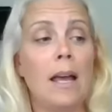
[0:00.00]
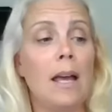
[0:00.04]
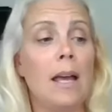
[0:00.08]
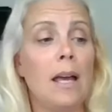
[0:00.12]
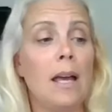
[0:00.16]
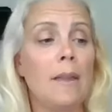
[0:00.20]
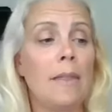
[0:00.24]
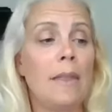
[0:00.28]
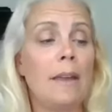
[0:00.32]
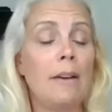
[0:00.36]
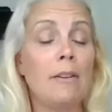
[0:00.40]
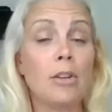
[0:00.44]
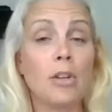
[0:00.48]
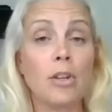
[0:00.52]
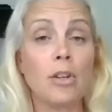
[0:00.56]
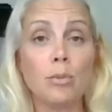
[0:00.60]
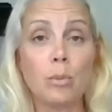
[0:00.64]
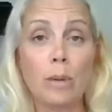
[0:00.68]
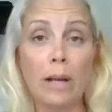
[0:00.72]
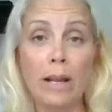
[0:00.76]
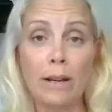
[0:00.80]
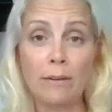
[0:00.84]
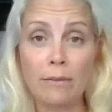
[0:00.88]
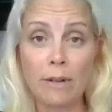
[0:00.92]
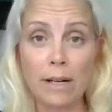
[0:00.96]
They're a good
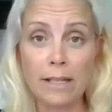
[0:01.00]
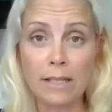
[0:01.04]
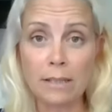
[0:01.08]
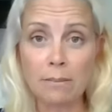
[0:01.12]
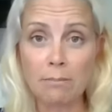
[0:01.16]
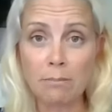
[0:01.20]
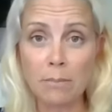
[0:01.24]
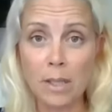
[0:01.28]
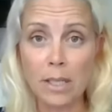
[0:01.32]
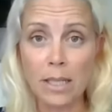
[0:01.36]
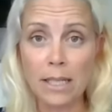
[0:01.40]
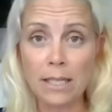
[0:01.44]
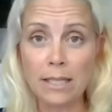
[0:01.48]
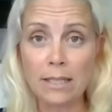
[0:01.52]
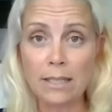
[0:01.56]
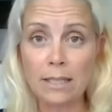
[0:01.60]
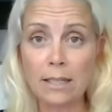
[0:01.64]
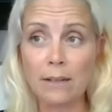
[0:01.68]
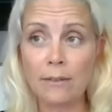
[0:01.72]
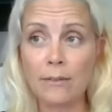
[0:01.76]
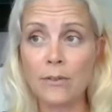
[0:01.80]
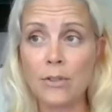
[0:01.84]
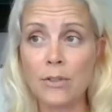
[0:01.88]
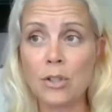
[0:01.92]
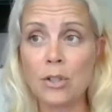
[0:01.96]
way of raising money to
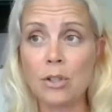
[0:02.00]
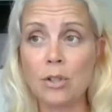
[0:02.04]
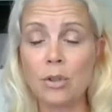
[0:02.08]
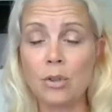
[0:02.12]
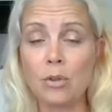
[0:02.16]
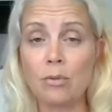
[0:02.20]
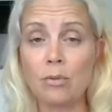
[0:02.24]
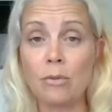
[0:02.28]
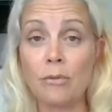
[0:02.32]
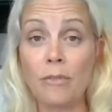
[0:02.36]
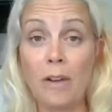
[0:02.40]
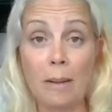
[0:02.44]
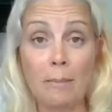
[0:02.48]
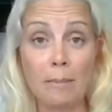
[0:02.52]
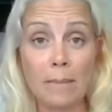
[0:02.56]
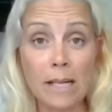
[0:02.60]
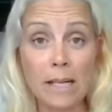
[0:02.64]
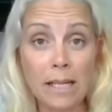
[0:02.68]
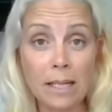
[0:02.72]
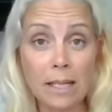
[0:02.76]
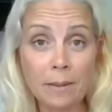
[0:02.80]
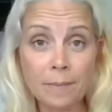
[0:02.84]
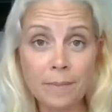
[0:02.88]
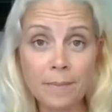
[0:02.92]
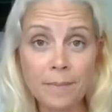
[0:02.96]
give to
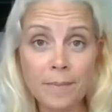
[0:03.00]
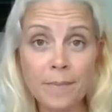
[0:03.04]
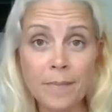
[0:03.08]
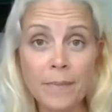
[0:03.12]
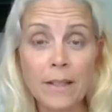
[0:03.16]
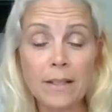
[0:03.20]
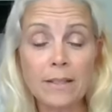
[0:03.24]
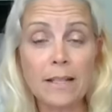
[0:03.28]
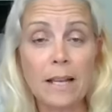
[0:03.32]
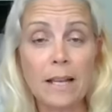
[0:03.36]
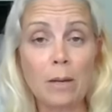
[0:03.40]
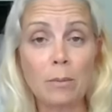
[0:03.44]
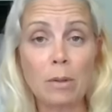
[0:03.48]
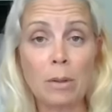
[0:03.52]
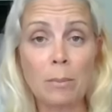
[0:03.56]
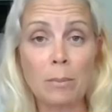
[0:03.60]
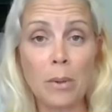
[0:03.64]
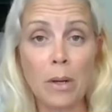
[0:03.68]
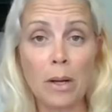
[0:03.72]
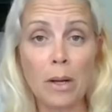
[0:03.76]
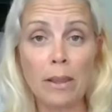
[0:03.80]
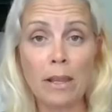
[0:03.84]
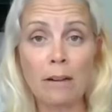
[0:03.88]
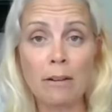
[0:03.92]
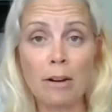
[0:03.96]
family to help them
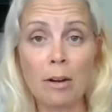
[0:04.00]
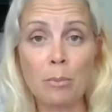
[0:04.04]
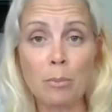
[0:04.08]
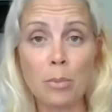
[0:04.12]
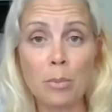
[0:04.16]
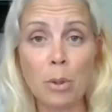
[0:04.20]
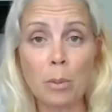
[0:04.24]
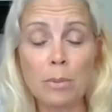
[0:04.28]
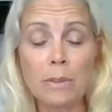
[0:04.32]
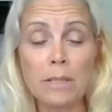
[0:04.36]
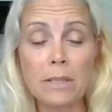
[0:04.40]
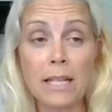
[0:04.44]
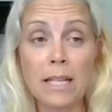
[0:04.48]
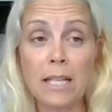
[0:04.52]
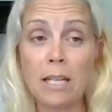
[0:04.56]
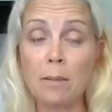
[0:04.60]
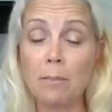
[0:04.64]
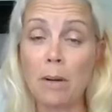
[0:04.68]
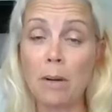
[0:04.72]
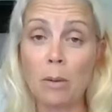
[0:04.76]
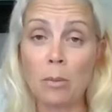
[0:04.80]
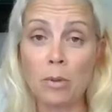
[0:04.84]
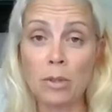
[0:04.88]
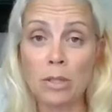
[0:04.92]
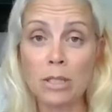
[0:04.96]
buy their own property. You
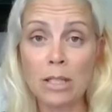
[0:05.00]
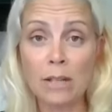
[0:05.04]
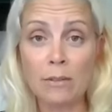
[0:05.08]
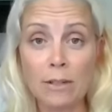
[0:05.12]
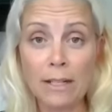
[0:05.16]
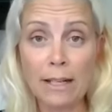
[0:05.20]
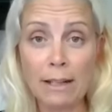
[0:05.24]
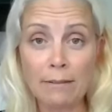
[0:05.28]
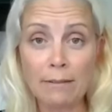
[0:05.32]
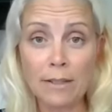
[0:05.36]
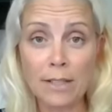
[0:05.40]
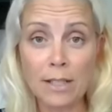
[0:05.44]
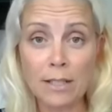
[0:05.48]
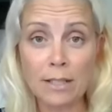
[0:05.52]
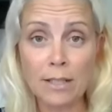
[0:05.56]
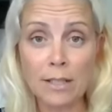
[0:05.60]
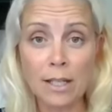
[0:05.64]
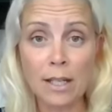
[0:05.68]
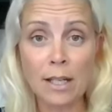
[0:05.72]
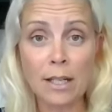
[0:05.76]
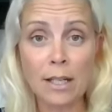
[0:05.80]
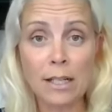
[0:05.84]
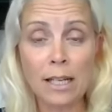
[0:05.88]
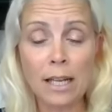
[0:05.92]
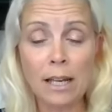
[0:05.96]
might want to give inheritance
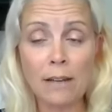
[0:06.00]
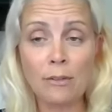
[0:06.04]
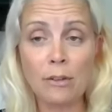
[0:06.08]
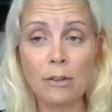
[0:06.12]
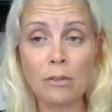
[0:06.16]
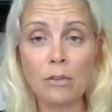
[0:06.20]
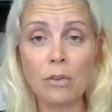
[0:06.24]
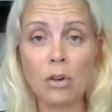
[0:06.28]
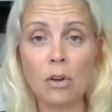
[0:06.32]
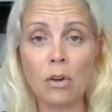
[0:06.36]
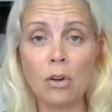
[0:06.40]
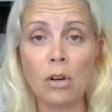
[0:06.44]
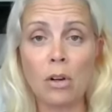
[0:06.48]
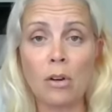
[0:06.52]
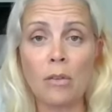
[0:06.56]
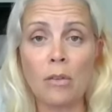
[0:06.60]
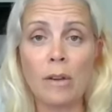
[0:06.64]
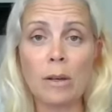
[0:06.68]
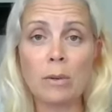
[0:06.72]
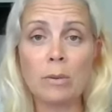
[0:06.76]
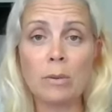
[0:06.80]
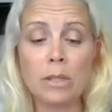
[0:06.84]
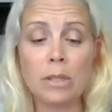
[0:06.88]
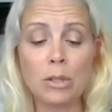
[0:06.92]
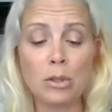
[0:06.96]
early if you've got a lot of
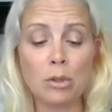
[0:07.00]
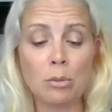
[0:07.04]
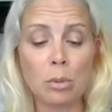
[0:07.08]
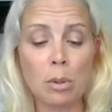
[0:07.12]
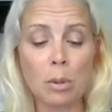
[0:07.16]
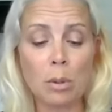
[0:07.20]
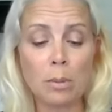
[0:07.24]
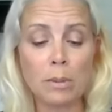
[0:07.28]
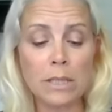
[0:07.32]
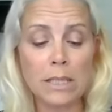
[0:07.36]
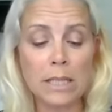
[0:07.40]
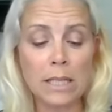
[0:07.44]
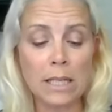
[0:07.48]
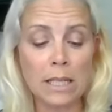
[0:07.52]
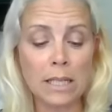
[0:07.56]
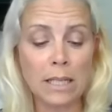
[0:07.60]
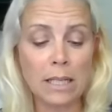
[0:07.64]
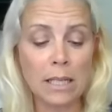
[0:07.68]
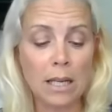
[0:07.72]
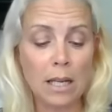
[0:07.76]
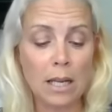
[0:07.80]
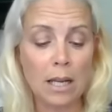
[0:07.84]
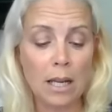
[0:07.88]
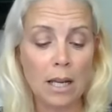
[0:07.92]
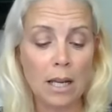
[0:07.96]
equity in your property.